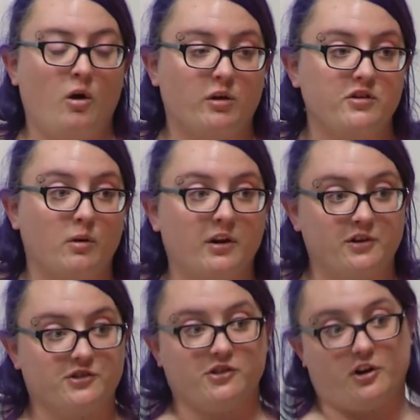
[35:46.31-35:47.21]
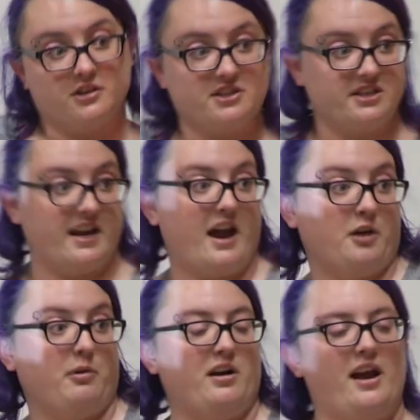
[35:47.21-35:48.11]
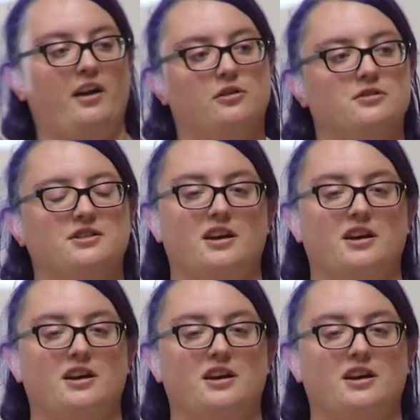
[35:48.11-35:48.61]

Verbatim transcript: or you don't wear your skirt to stick out at weird angles.